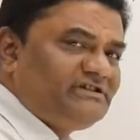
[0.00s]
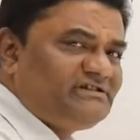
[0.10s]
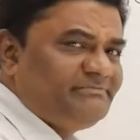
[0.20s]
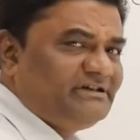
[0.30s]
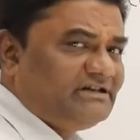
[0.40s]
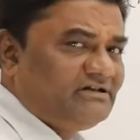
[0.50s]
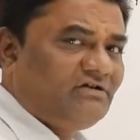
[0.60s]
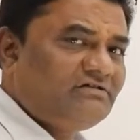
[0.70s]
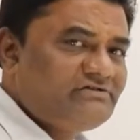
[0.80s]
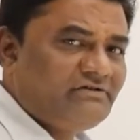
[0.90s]
this method
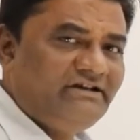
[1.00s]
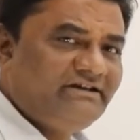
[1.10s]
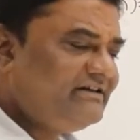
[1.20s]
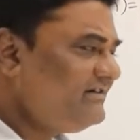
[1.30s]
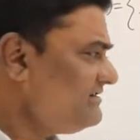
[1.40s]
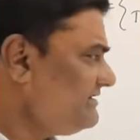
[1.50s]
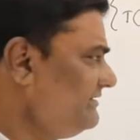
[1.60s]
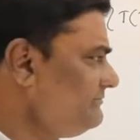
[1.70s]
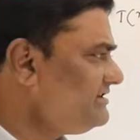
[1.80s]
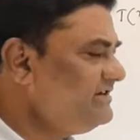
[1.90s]
also, I'll get the
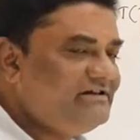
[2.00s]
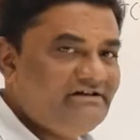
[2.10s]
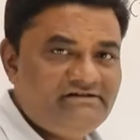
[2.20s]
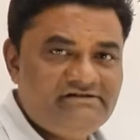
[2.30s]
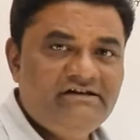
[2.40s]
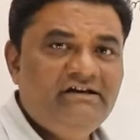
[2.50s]
same series.